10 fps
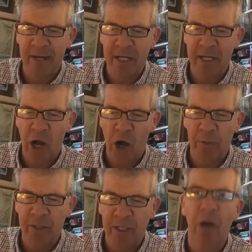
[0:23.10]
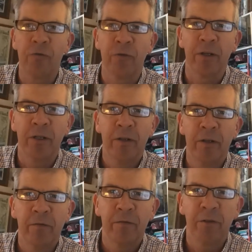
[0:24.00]
carbon code
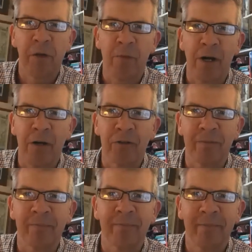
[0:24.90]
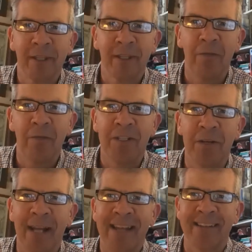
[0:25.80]
for saltmarsh. Over to you,
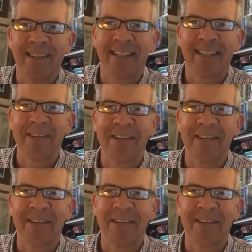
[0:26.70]
Annette. Thank you.